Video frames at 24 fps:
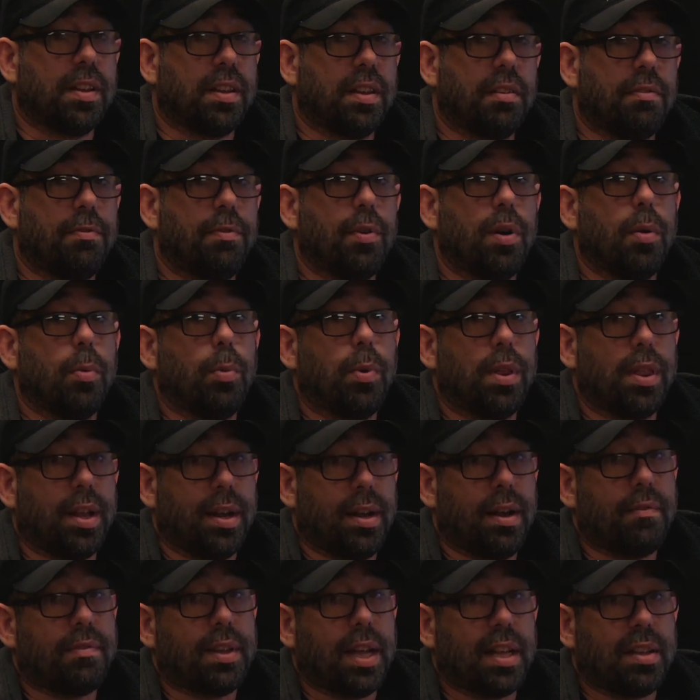foot with it,
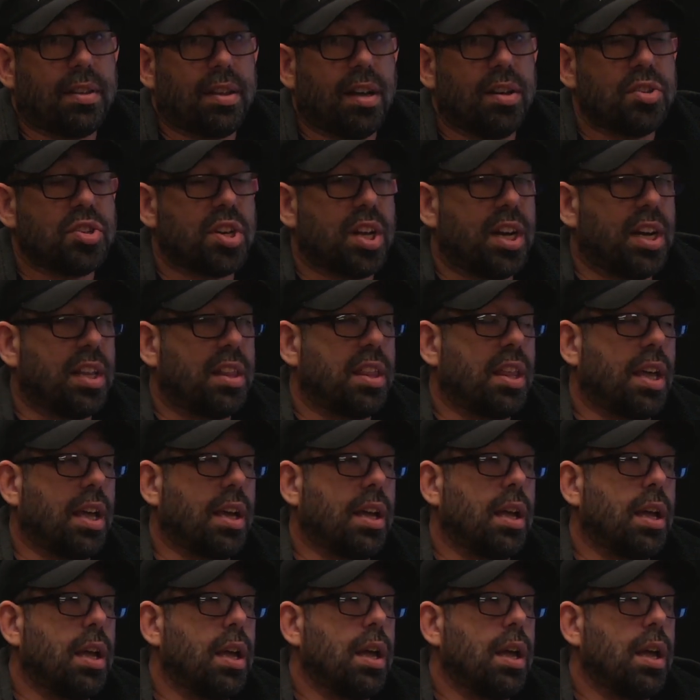if that tells you anything.